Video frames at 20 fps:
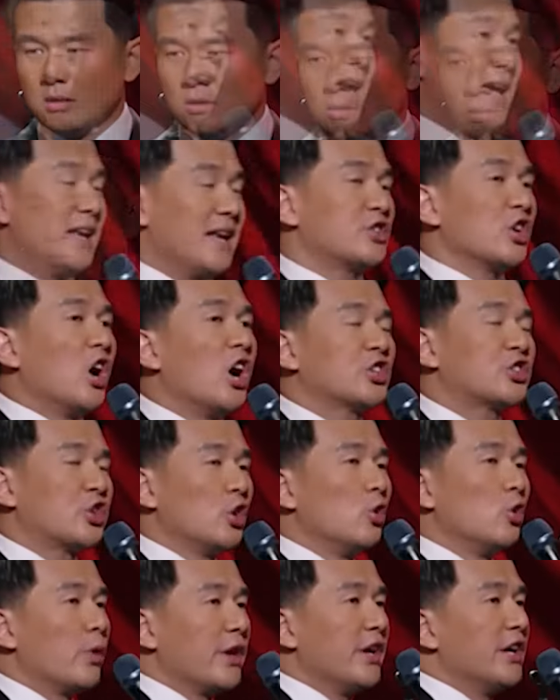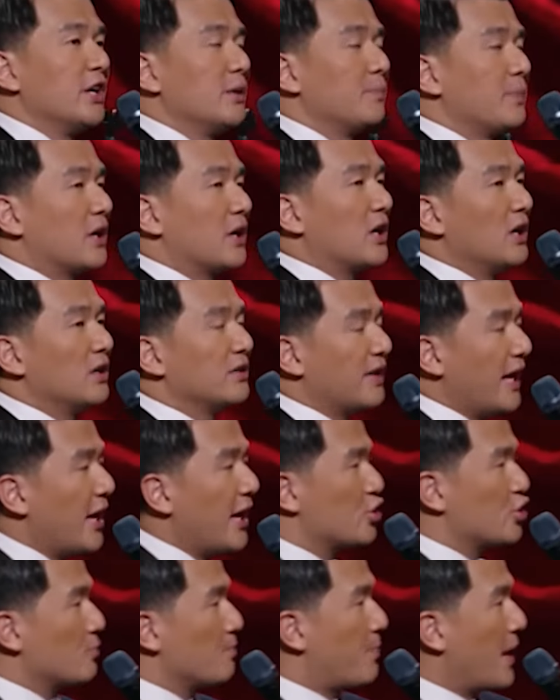and it's also weird because
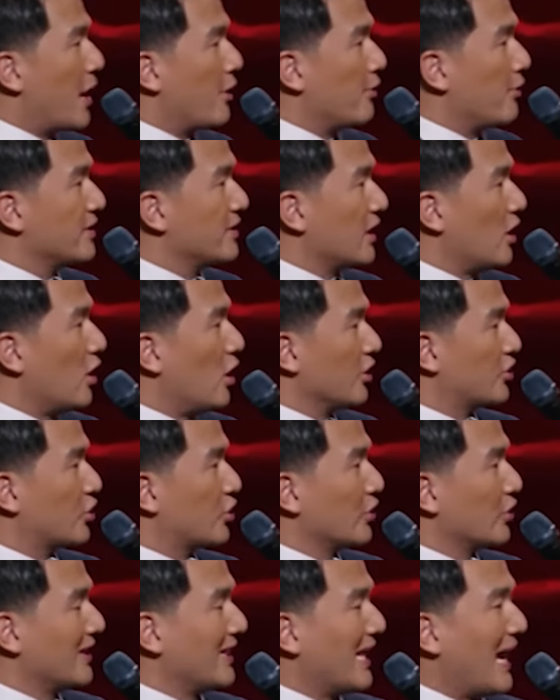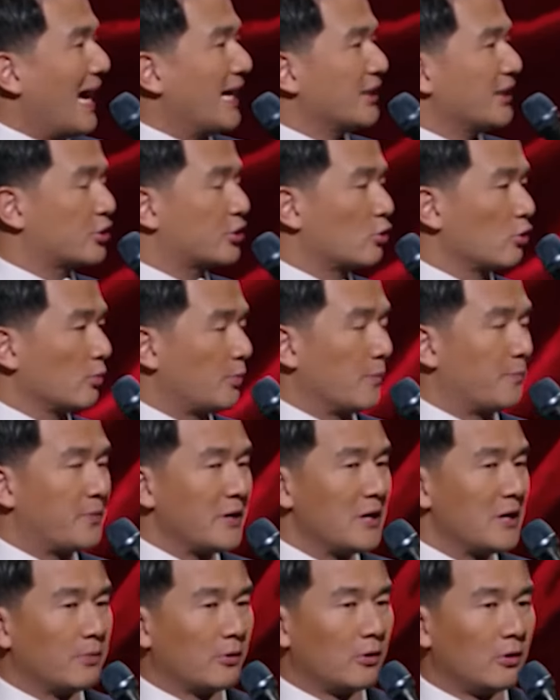Asian parents are also the last group of
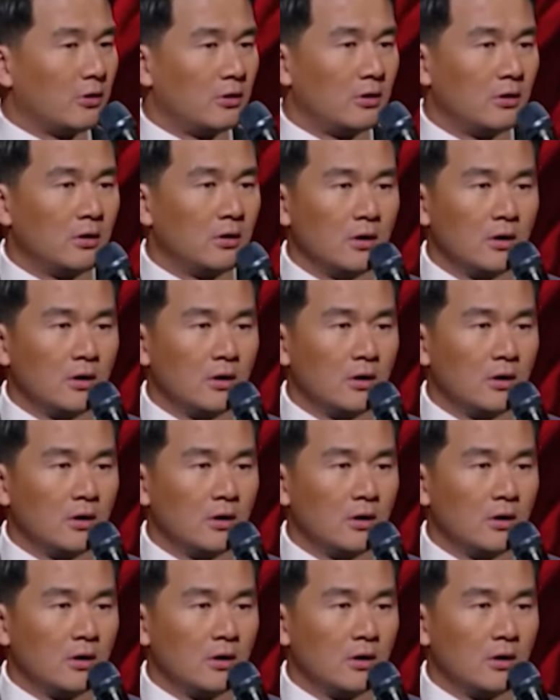people